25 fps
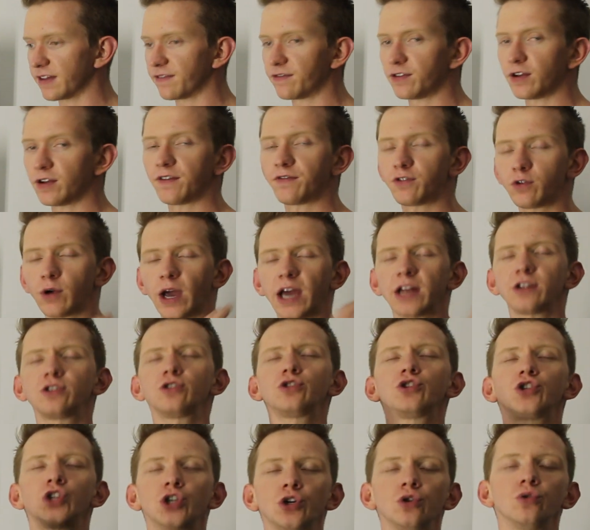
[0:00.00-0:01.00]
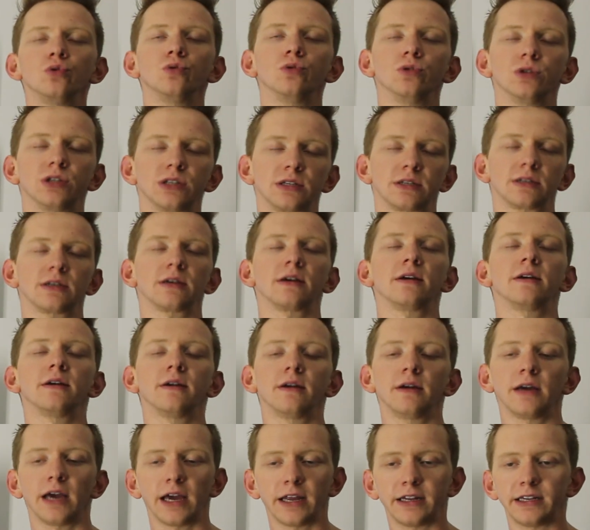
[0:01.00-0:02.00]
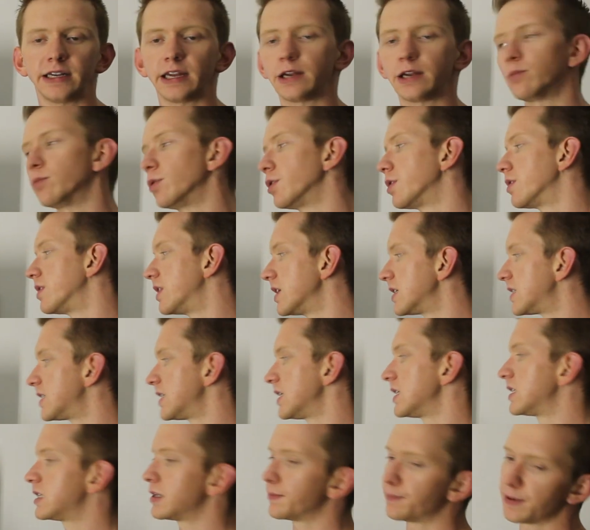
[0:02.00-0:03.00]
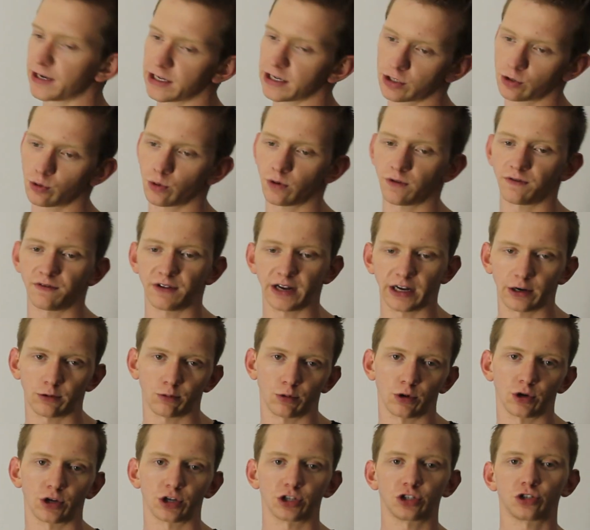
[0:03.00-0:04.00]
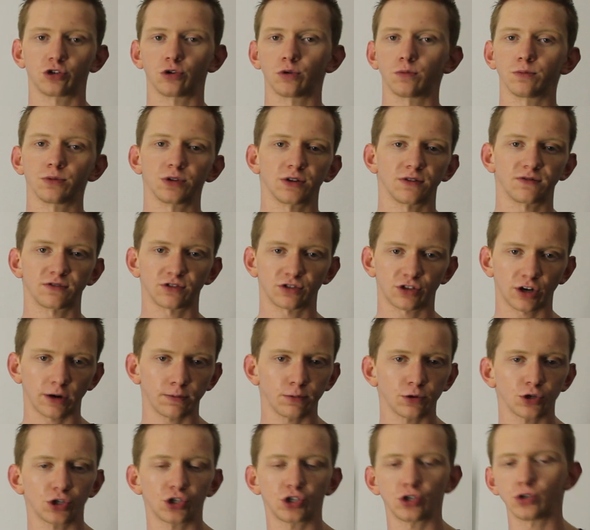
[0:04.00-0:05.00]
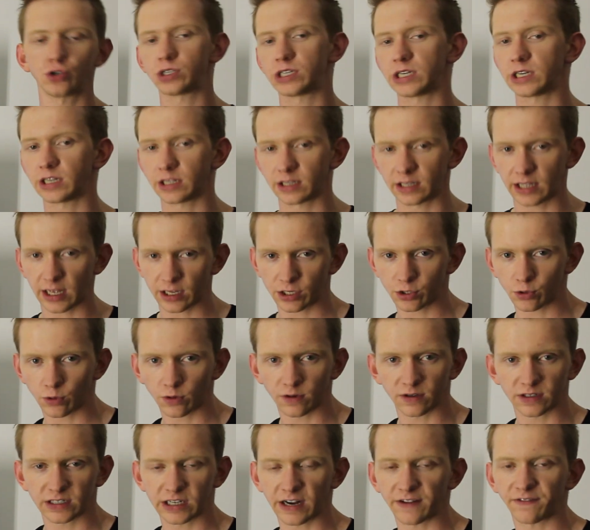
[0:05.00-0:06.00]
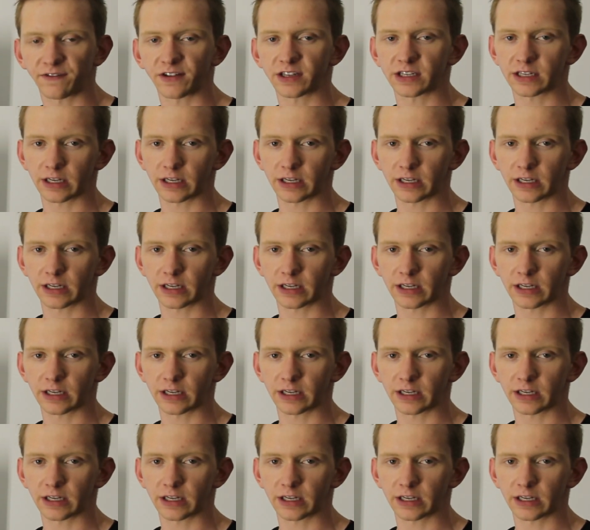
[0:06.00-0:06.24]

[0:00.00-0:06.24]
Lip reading: If you had to choose a network, this is the best sort of network in terms of troubleshooting and that sort of stuff.